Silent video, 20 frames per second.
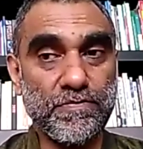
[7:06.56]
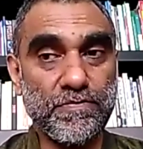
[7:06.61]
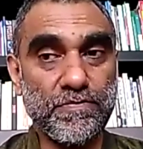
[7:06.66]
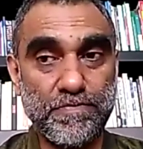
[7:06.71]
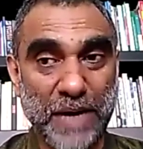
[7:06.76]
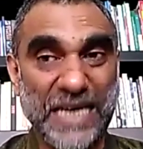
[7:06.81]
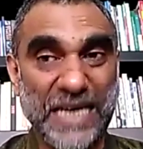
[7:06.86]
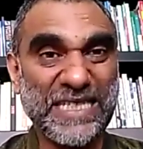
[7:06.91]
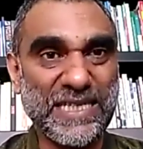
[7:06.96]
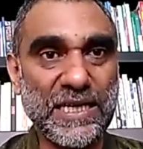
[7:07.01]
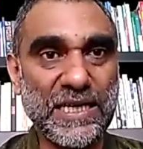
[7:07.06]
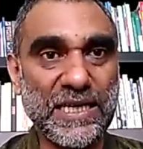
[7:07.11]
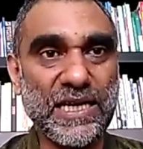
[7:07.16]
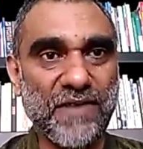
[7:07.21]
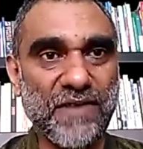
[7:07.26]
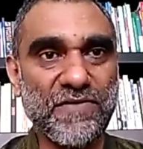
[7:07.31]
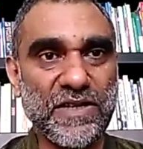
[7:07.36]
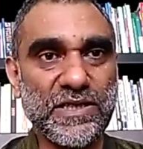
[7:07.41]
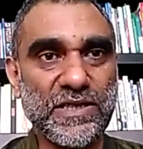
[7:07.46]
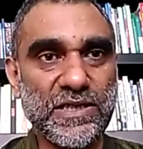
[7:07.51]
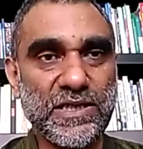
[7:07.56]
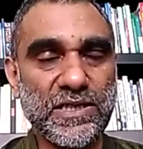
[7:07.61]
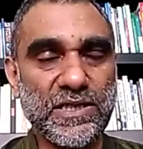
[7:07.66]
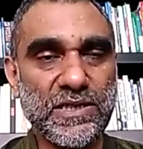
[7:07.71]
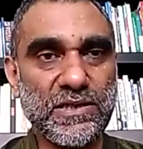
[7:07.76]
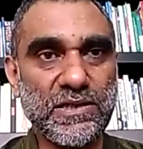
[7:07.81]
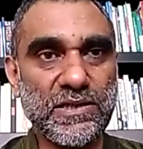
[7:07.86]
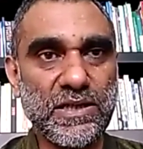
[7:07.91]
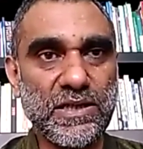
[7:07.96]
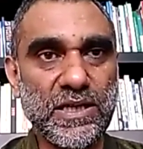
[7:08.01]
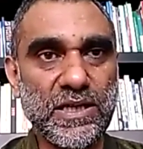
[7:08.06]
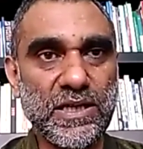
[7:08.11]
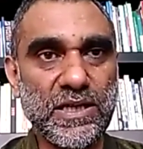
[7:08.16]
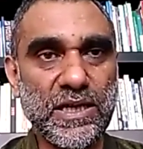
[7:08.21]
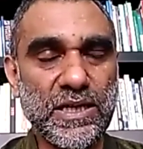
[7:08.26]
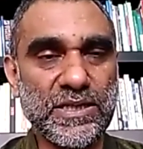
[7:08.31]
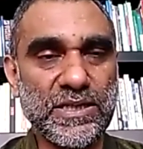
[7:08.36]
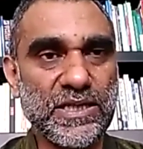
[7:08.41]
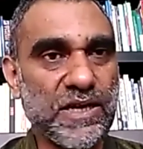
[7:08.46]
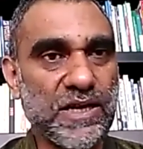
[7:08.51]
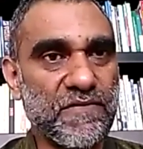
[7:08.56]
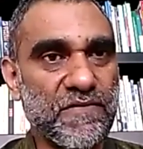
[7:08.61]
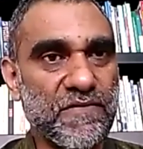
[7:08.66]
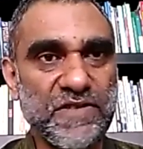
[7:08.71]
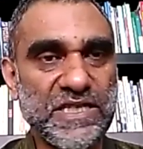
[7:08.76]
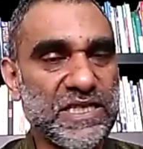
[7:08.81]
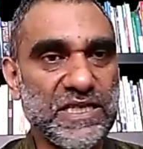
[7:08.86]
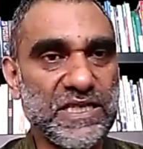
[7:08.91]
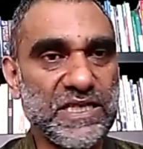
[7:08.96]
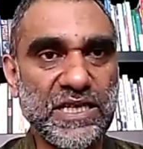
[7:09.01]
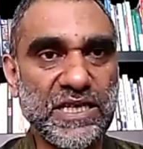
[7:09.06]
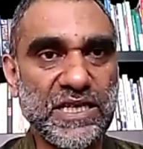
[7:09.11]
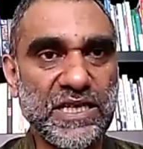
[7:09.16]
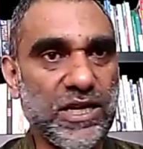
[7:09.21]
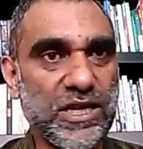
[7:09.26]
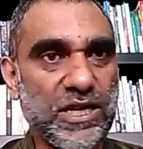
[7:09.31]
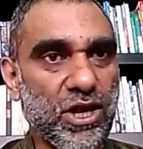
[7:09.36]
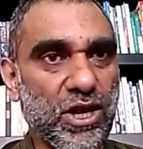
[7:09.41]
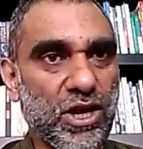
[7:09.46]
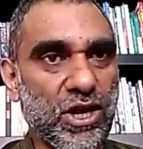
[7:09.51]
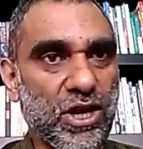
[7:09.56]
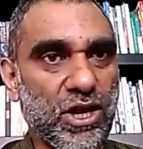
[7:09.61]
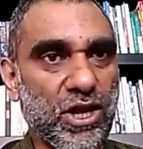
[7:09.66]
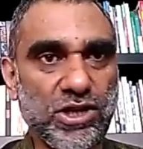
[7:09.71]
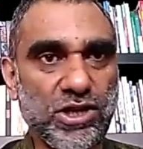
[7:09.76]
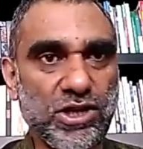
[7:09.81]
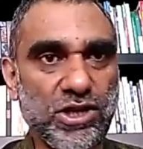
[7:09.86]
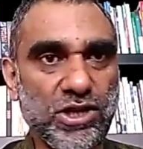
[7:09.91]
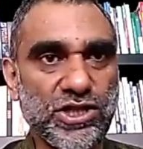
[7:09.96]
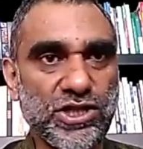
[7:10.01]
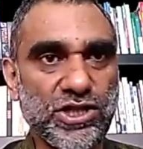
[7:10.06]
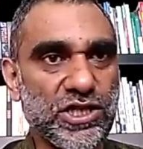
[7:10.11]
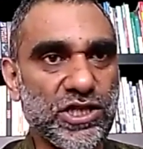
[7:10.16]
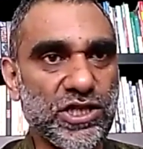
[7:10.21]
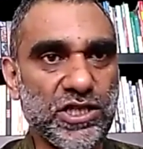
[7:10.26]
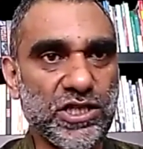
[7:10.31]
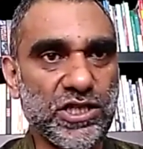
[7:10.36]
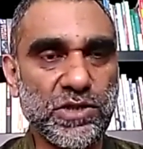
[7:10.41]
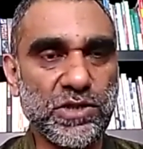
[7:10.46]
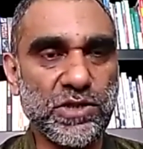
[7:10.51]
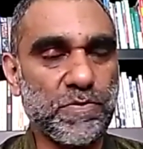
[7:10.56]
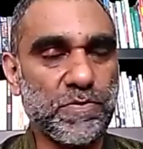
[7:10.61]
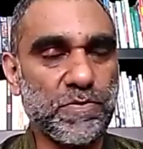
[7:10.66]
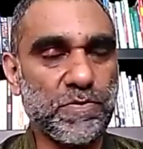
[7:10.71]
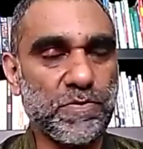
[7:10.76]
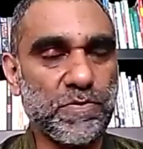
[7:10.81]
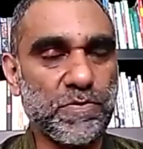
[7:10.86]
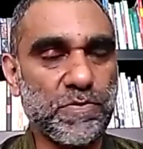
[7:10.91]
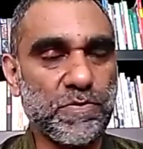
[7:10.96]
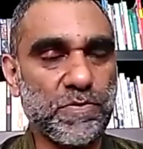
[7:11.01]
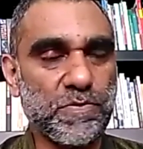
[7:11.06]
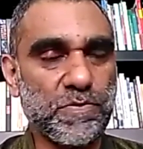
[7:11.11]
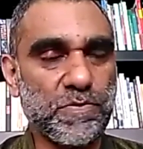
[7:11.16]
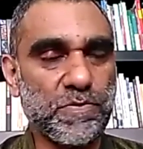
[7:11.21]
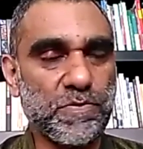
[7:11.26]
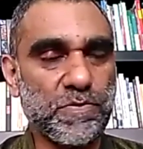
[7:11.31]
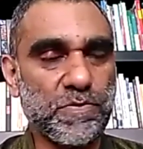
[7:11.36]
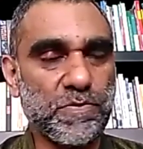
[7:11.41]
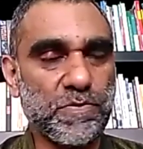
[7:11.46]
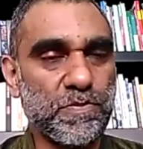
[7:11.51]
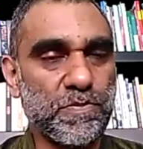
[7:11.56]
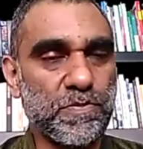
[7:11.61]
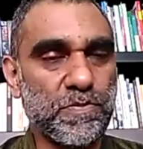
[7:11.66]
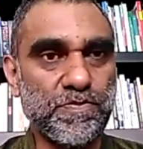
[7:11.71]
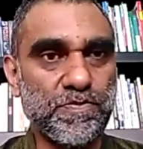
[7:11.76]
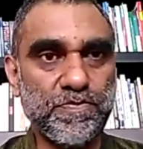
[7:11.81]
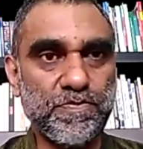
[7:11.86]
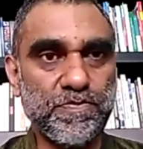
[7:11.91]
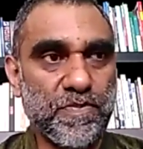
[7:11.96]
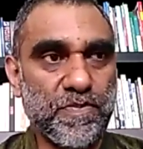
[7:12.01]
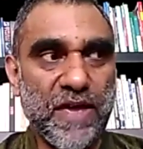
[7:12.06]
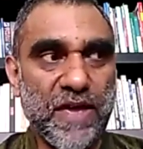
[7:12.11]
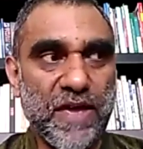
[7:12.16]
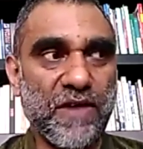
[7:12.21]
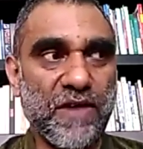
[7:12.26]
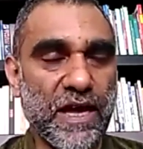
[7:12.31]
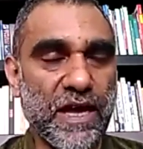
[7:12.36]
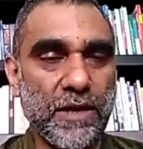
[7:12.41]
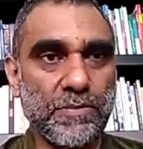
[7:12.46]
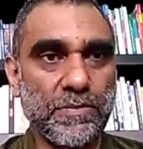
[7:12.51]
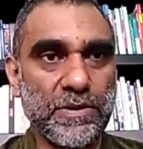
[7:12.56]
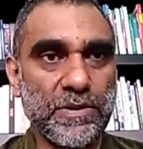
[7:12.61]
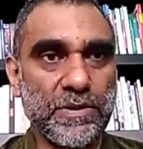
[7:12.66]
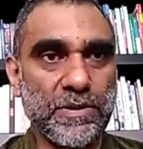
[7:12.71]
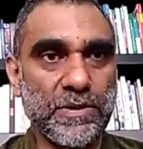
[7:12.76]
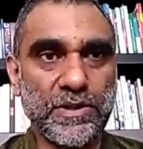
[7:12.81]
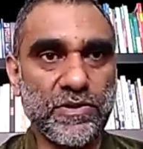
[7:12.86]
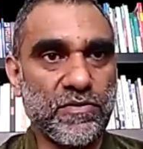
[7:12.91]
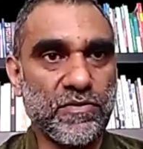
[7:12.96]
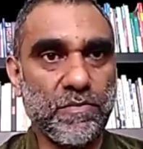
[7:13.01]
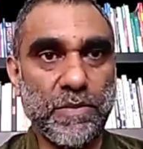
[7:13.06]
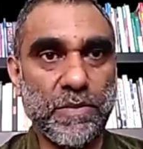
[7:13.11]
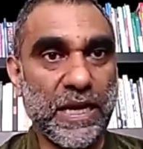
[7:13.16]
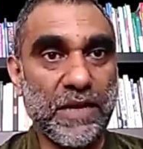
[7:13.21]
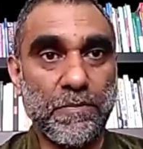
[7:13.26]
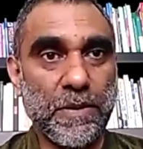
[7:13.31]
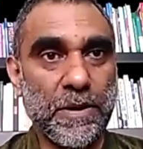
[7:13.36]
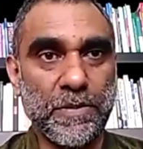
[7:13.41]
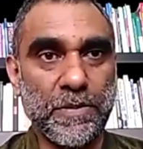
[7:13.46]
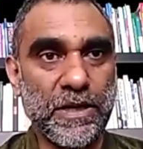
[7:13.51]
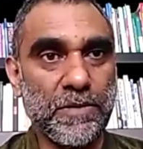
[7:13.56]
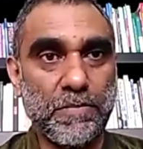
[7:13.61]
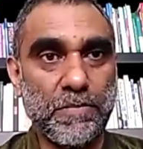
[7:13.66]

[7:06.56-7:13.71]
basic governance uh, services and not just available to many people in